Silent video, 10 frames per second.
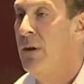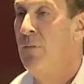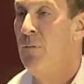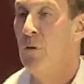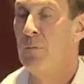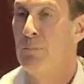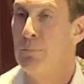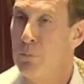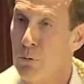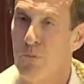
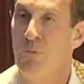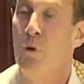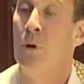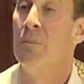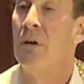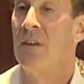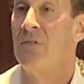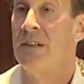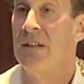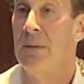
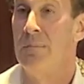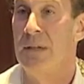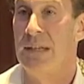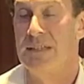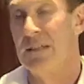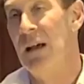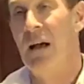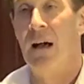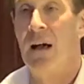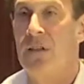for-profit companies.
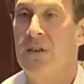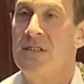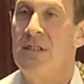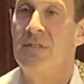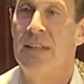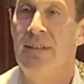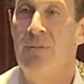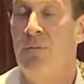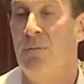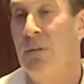Others have
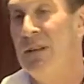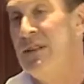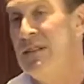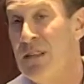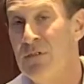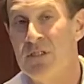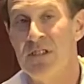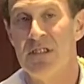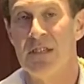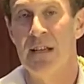led civil
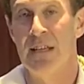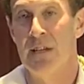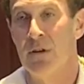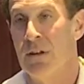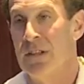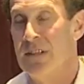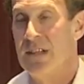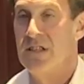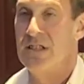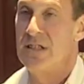society
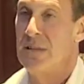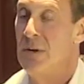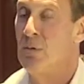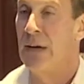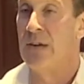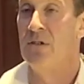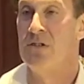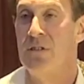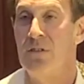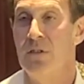organizations and been
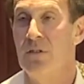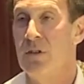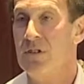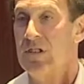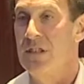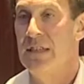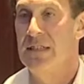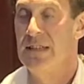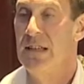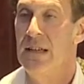rectors of
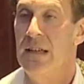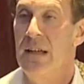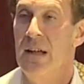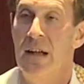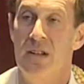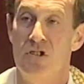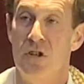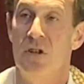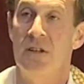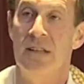universities,
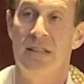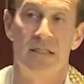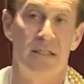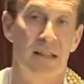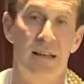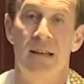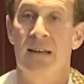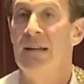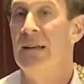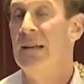journalists
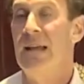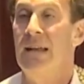and